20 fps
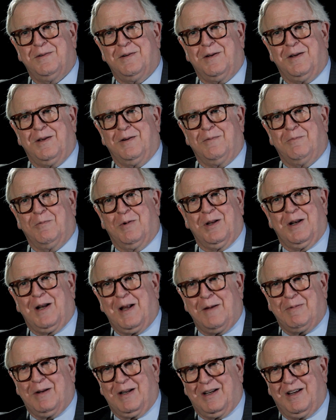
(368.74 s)
And will it
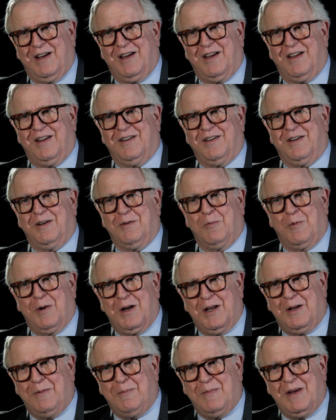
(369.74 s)
happen again?
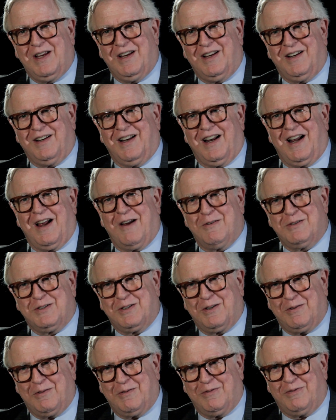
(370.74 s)
What did it mean? And how is
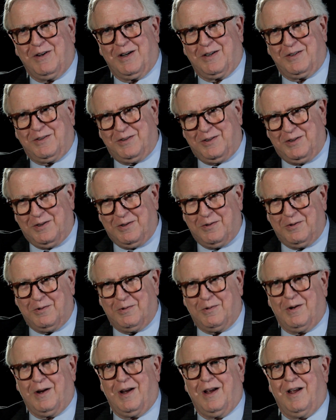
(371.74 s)
it going to affect
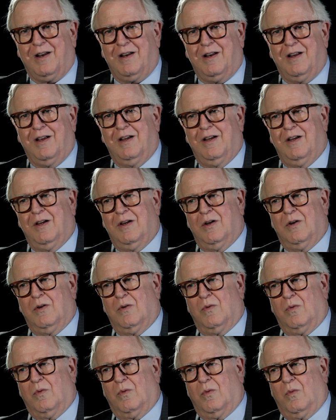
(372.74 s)
you? And
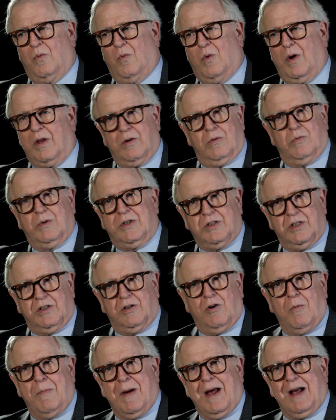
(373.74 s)
whether we
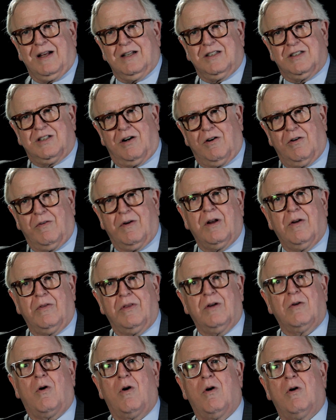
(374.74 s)
should go back and start over.
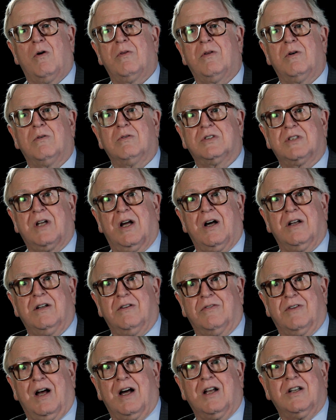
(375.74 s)
There are all those
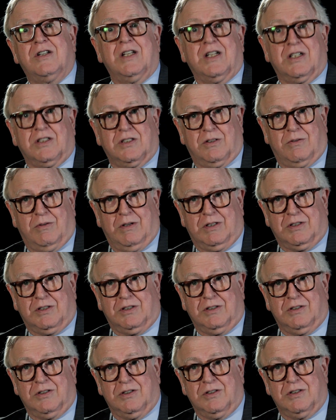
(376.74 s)
kind of context
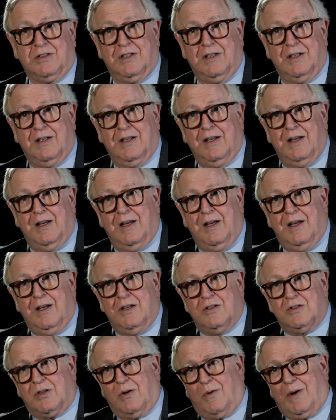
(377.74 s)
questions.
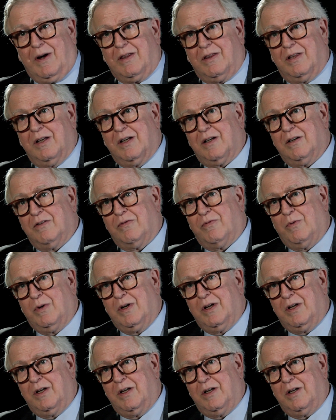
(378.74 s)
So I think if
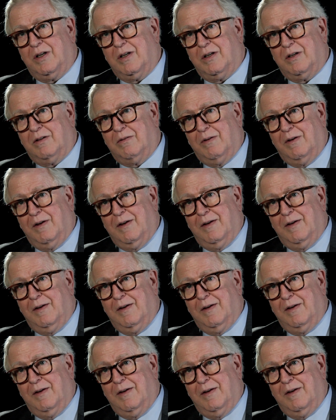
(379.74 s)
we